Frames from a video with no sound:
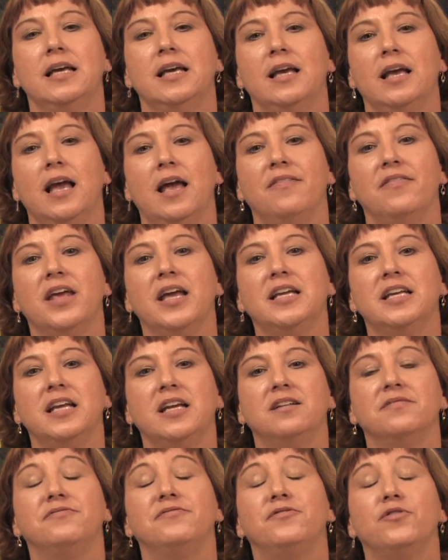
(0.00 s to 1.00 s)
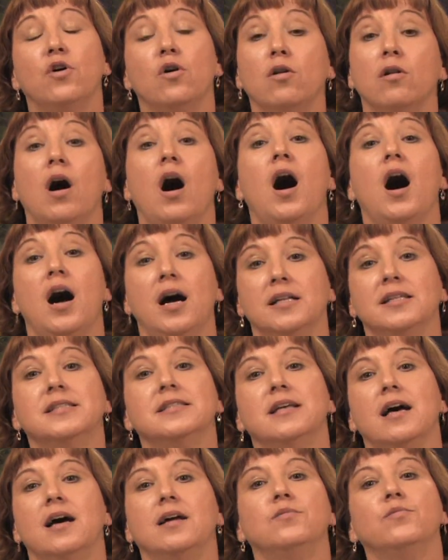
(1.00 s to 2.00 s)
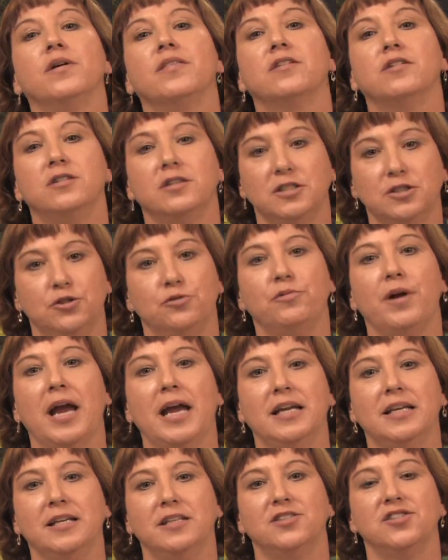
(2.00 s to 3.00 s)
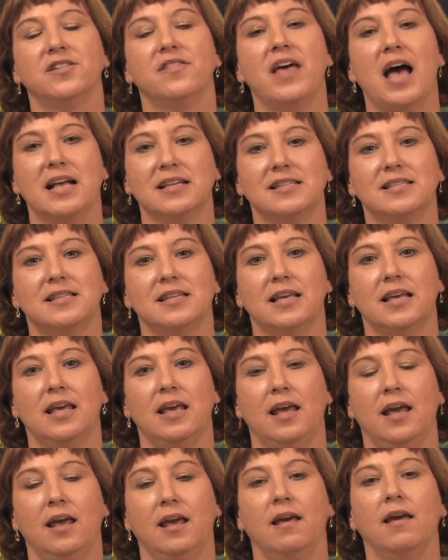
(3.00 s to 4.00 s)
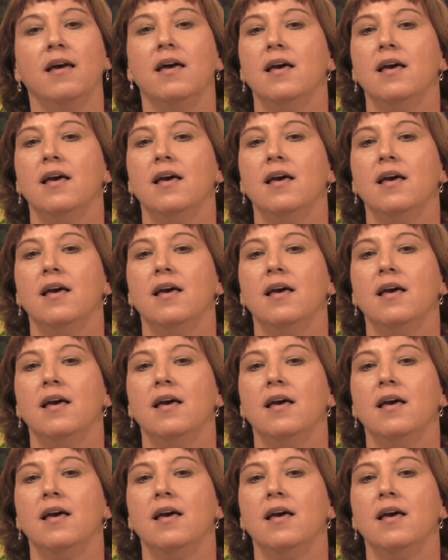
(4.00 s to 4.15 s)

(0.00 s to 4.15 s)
And they need full hot sun with good drainage. That's the key.